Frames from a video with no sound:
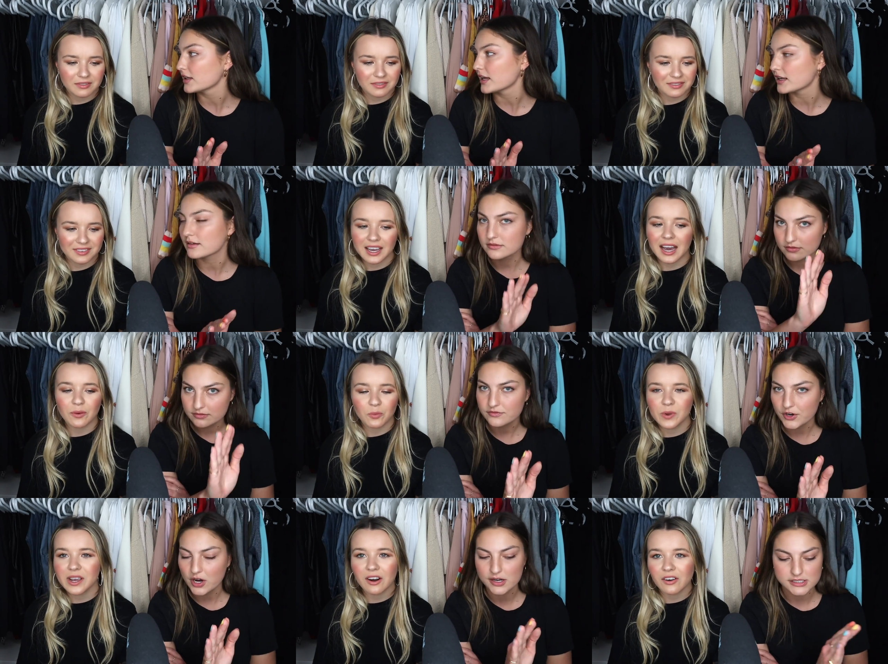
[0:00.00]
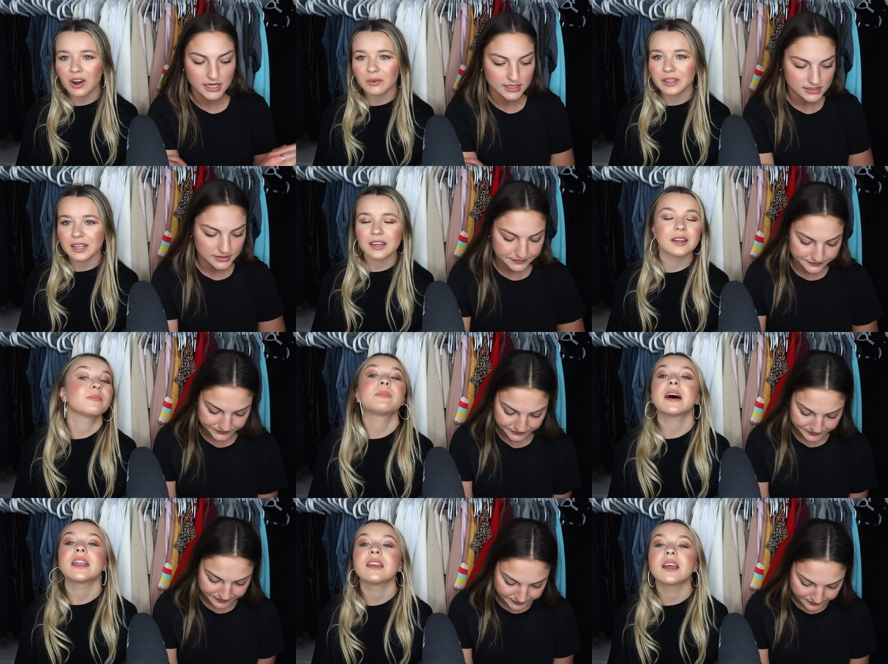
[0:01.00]
Speaker 1: related. Yeah, we context. are not related.
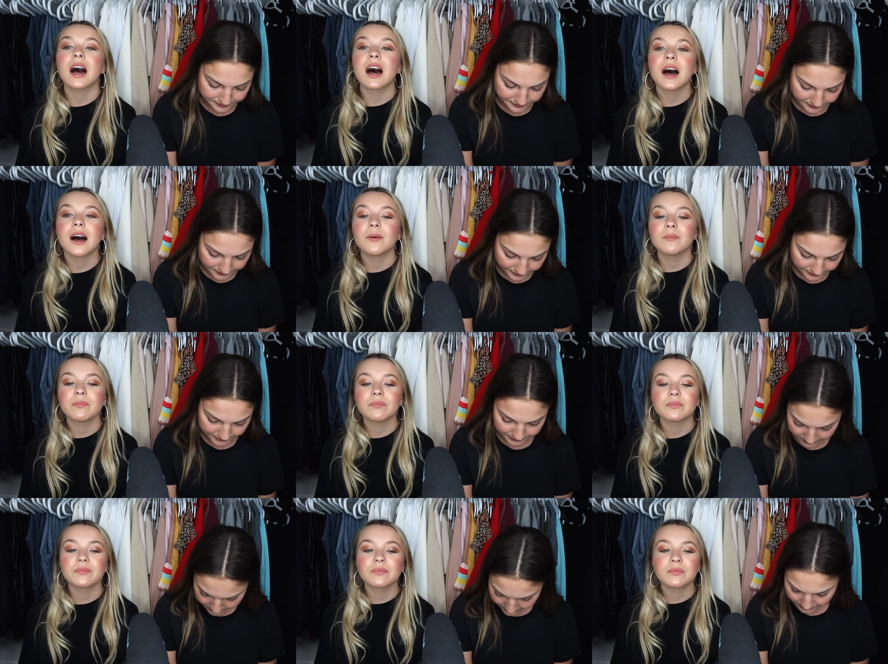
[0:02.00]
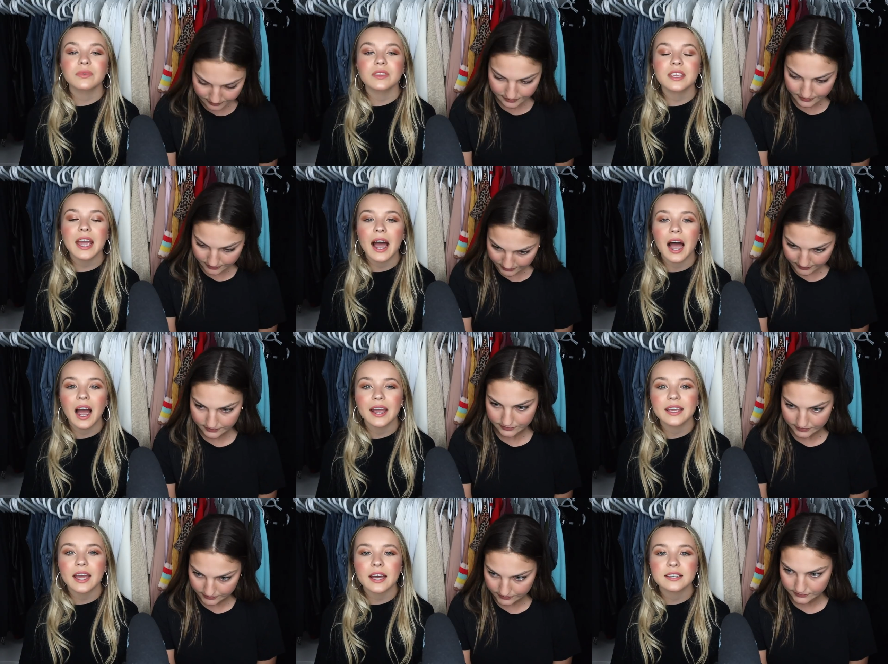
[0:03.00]
But um yeah, I
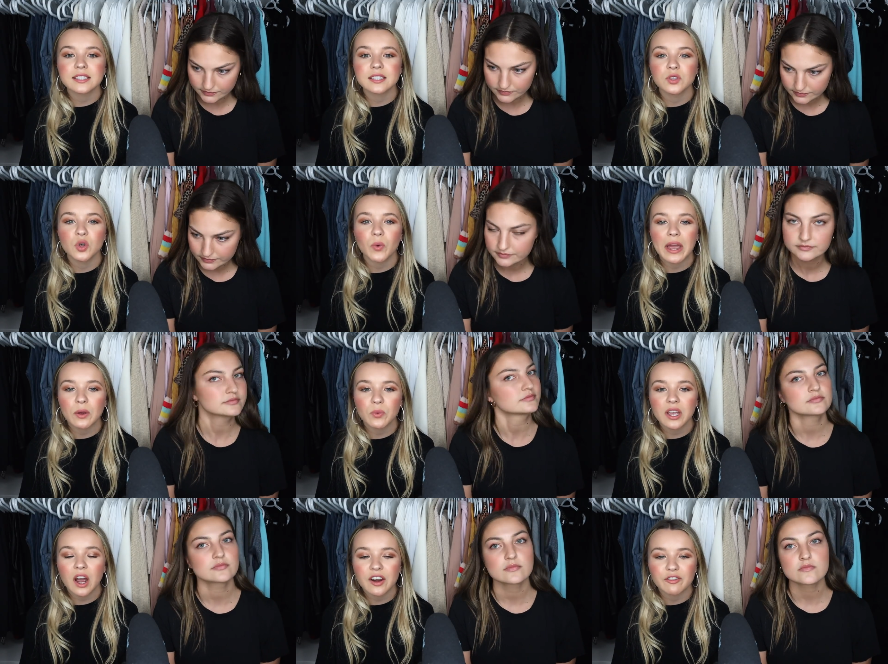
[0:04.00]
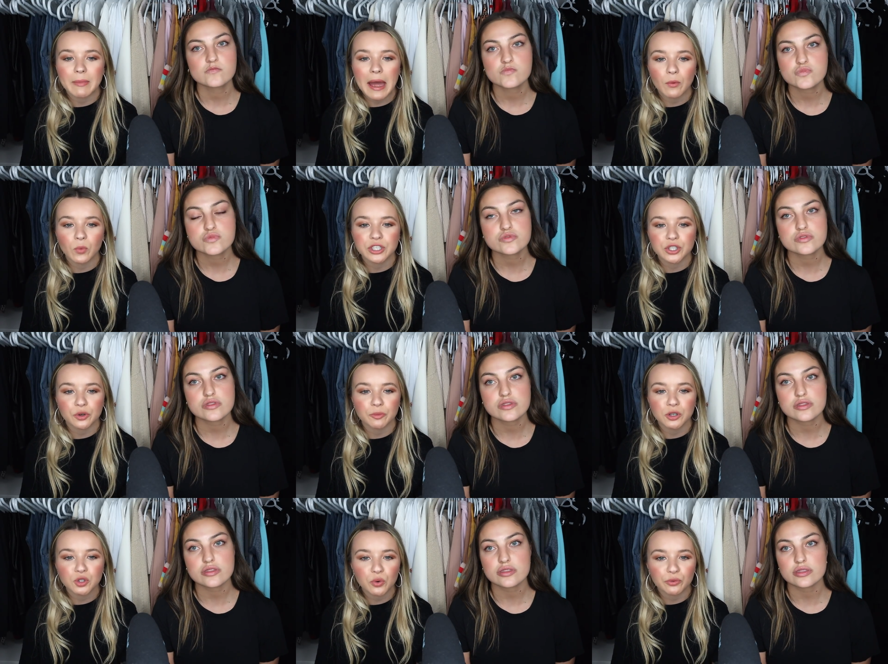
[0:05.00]
guess the way we kind of met was through a
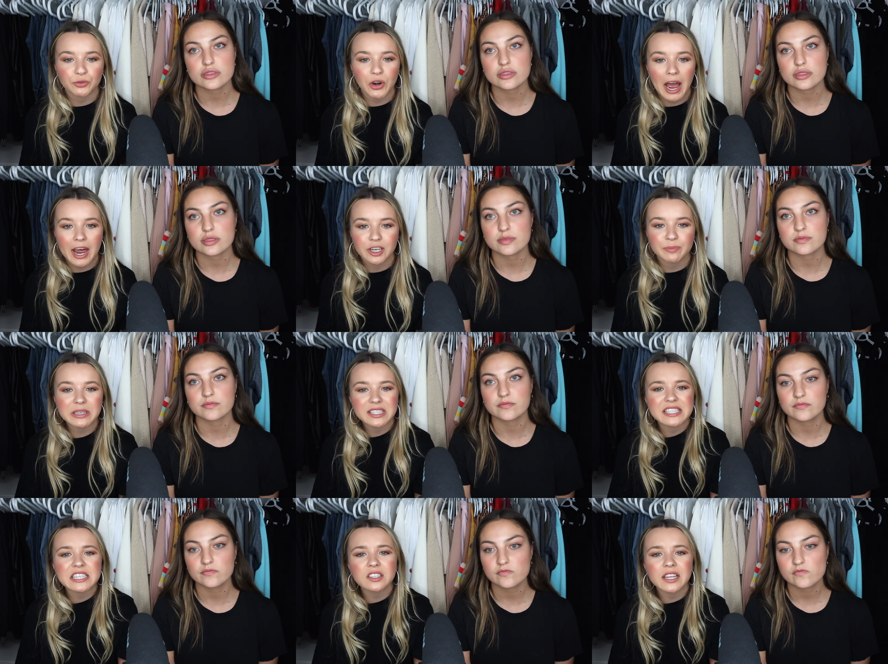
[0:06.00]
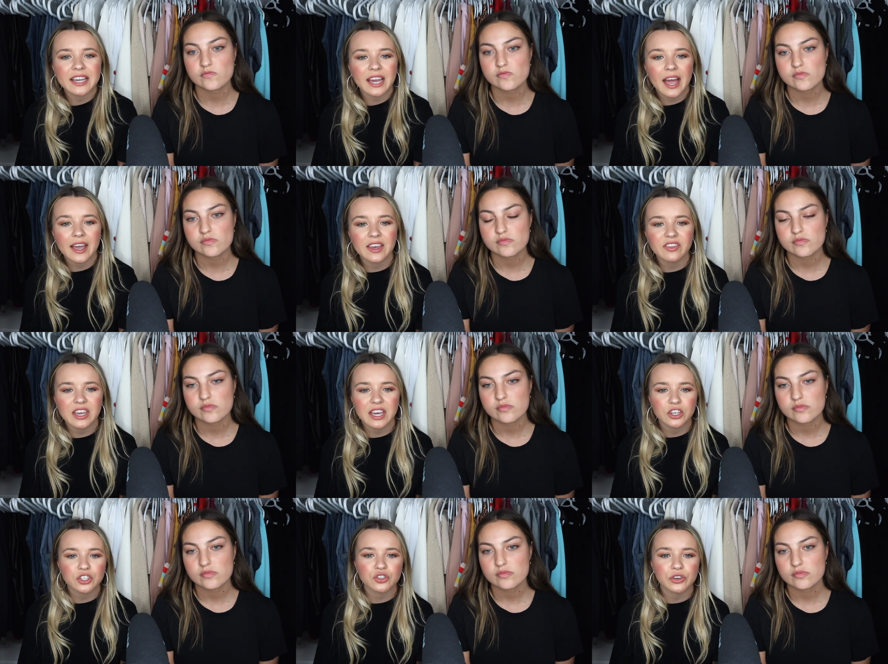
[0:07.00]
mutual friend, but still like in the
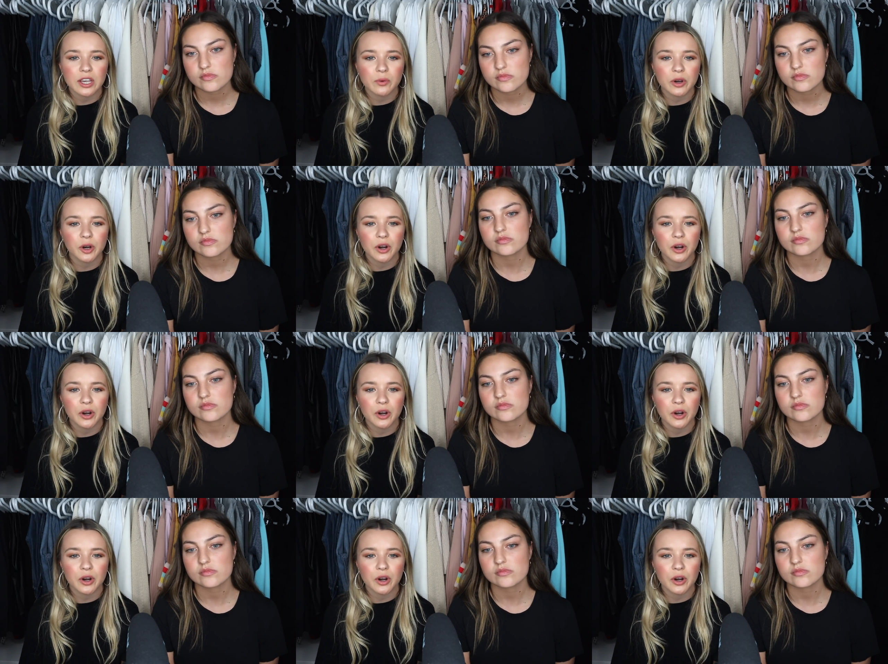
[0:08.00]
industry. We